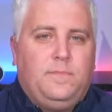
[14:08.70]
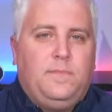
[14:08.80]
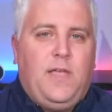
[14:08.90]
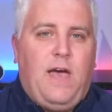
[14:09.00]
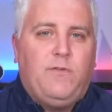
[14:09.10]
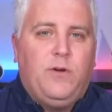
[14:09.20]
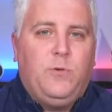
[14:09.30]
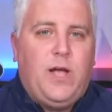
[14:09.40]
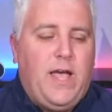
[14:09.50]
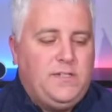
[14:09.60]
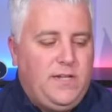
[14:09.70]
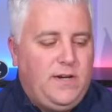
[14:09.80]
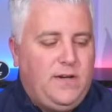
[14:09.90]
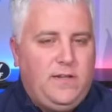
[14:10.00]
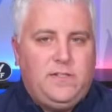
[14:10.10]
Have a good one, guys.
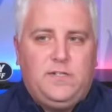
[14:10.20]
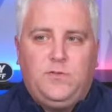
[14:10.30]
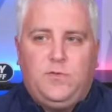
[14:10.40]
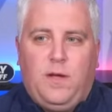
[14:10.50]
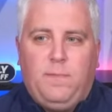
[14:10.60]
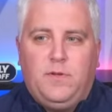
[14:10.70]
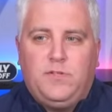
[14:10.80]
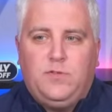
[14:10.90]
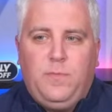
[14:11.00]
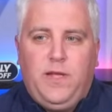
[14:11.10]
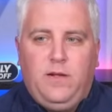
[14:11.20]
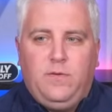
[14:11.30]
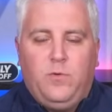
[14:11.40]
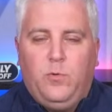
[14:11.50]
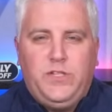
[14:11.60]
And since I'm
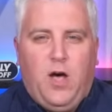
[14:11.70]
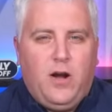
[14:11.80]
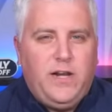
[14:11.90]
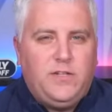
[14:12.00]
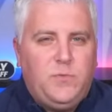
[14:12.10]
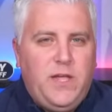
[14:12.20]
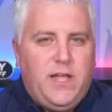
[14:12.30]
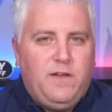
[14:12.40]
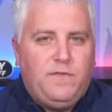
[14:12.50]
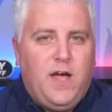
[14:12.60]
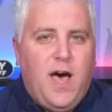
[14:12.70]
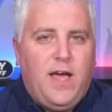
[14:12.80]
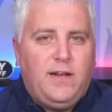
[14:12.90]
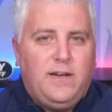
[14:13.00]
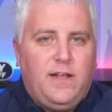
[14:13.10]
assuming, will we talk next week? And if
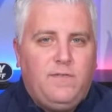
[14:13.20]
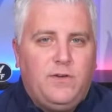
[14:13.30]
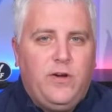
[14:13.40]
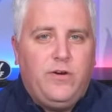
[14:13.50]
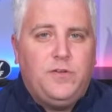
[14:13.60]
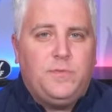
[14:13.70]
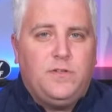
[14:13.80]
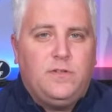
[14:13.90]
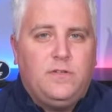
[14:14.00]
not, have a great Christmas.